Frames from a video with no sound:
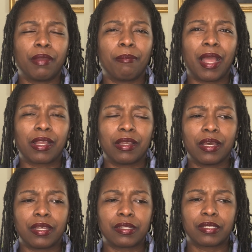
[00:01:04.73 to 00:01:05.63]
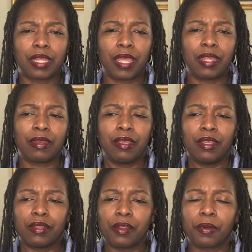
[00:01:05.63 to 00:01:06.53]
in my gut, and
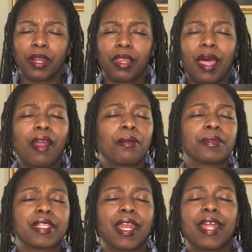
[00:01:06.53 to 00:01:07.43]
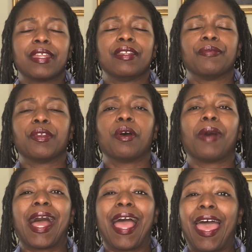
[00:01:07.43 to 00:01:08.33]
there were alarms that I didn't even know
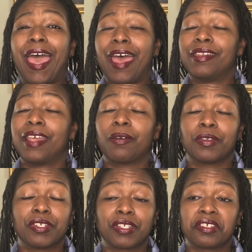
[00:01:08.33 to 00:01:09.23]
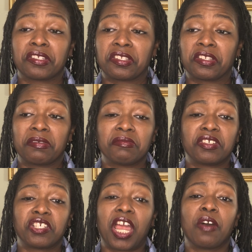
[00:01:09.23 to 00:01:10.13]
I had that were just
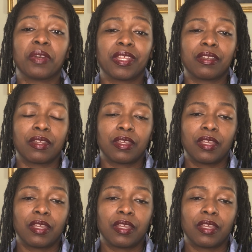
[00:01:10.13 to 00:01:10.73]
shouting.